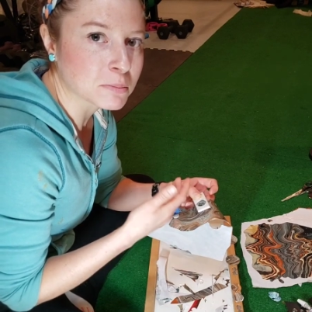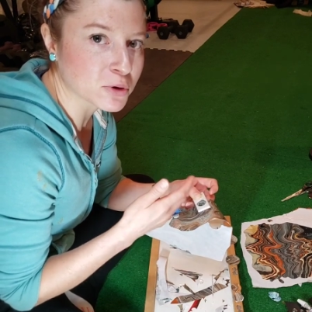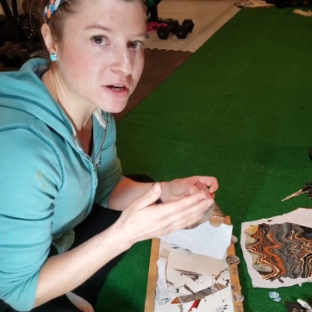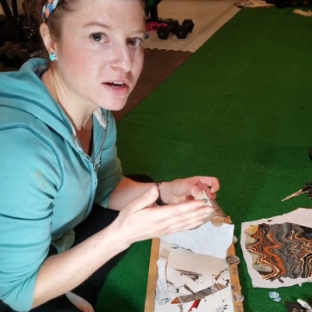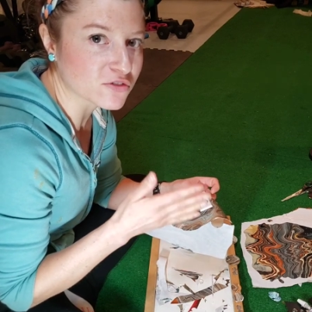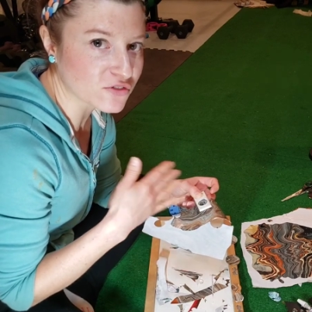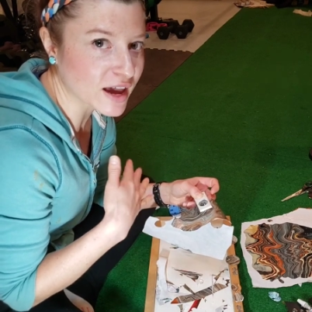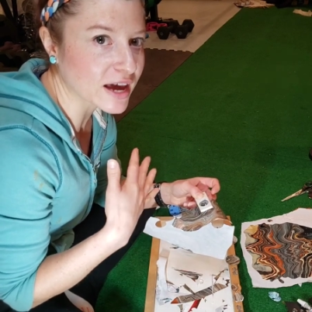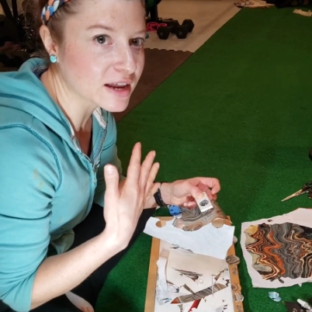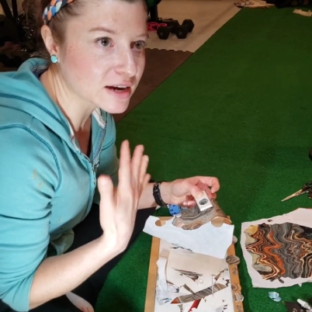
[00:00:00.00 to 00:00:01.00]
putting a
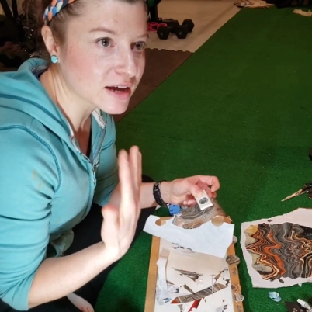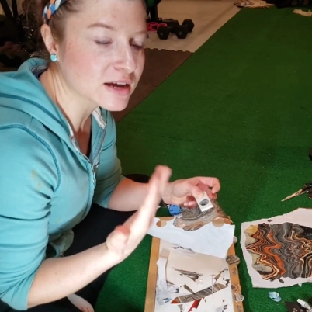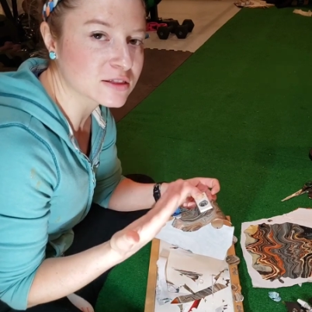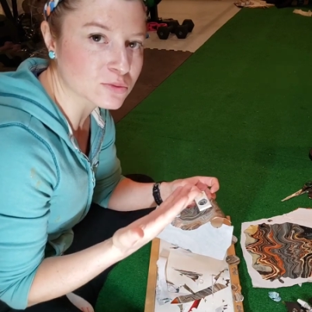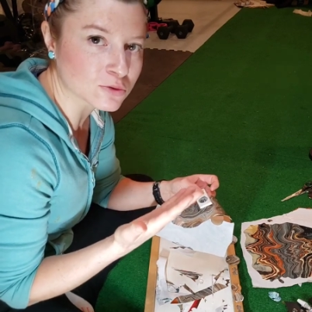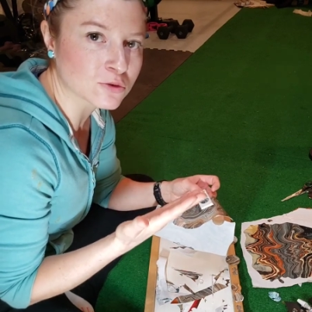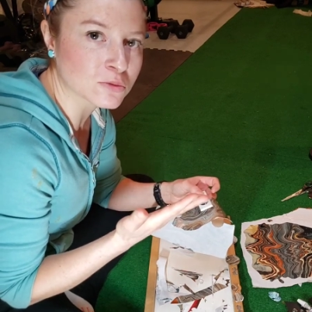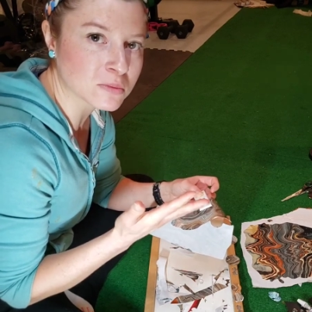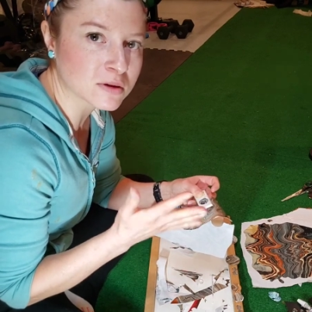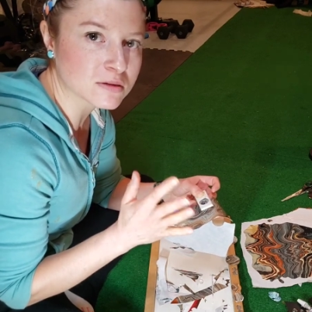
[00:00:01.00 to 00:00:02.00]
fan in the
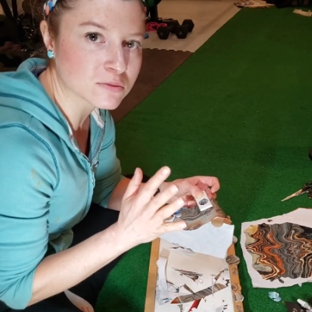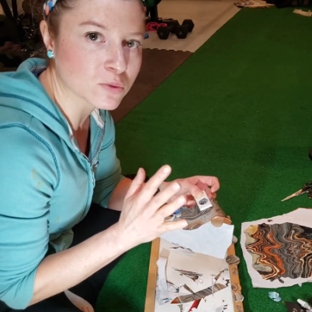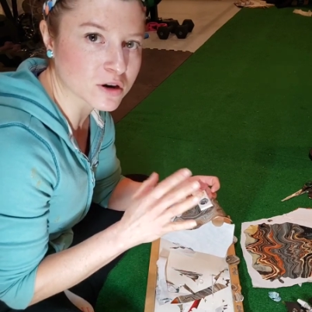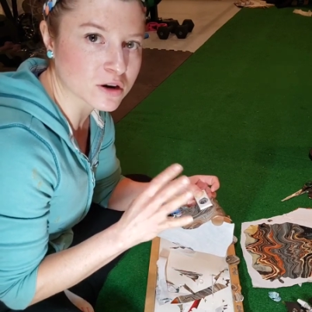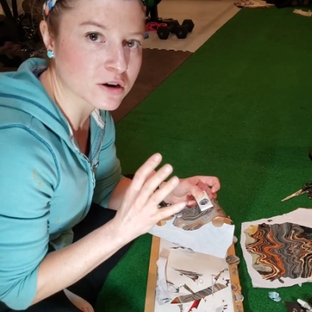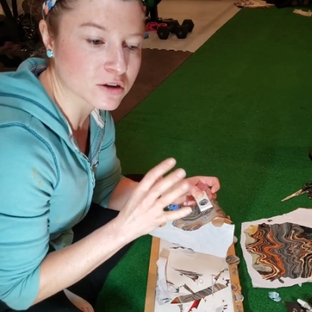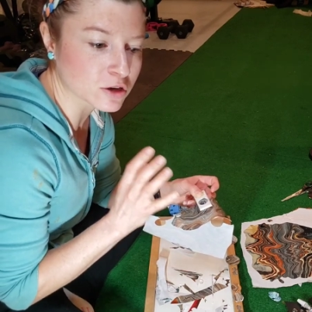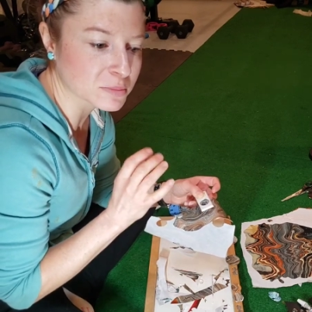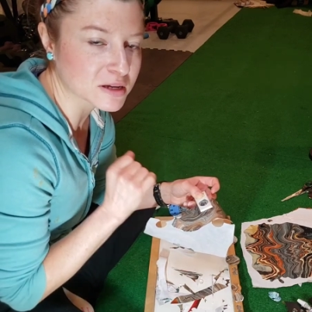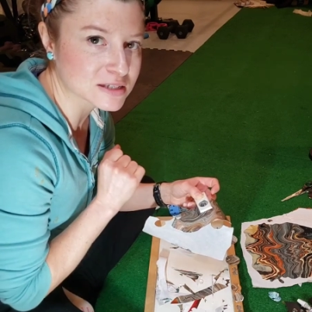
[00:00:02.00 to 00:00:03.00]
room where
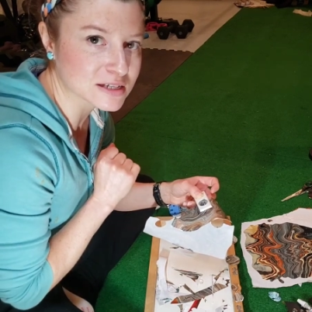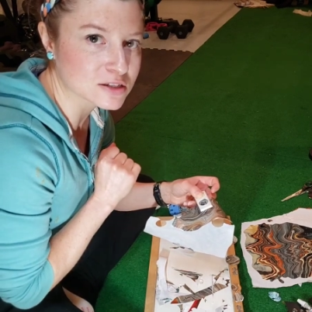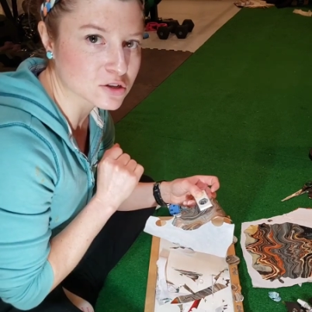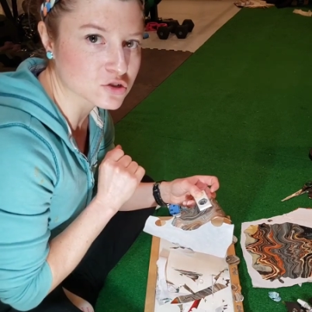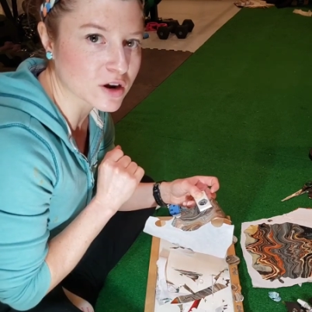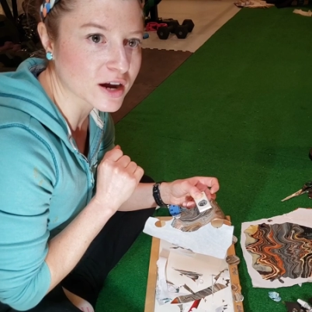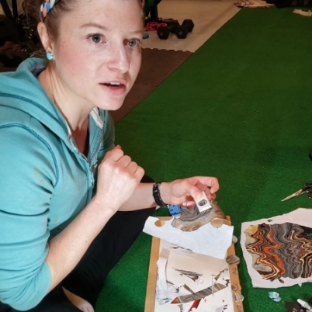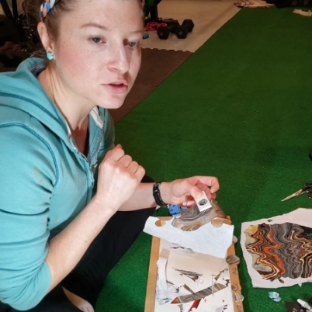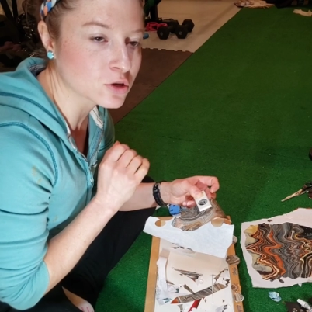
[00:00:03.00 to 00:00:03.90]
your paint skins are drying.